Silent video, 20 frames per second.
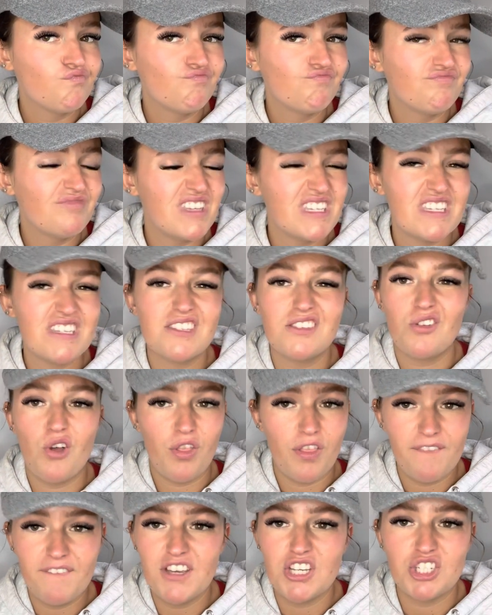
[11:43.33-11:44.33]
This is not
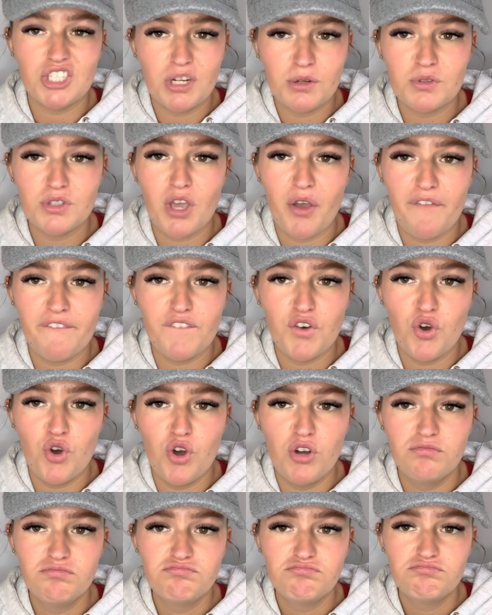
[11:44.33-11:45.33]
the vision I was going
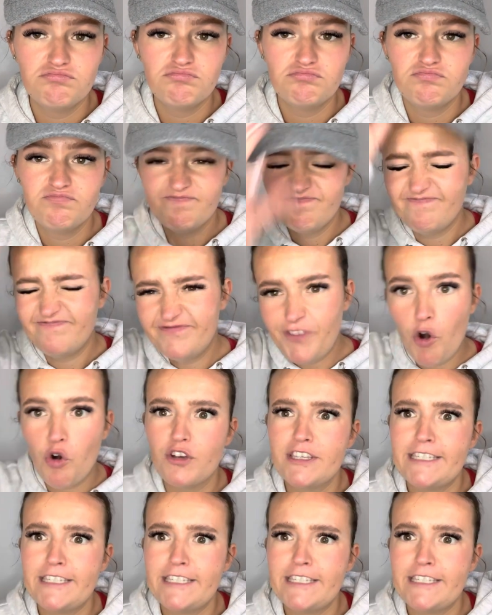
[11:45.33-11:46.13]
for. Fuck's